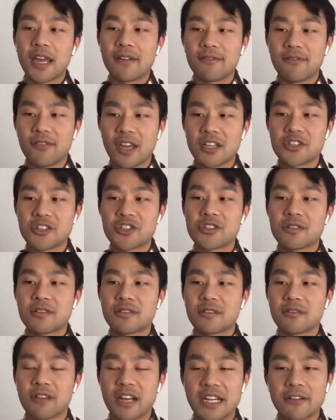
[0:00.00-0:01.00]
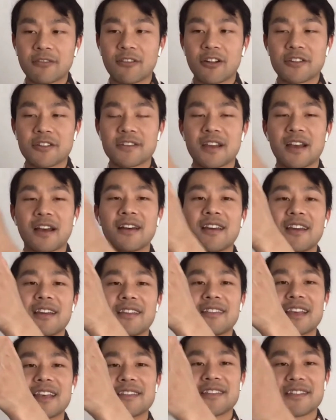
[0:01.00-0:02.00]
and veg greengrocer.
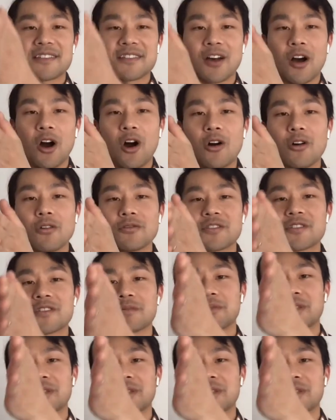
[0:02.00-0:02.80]
There's this whole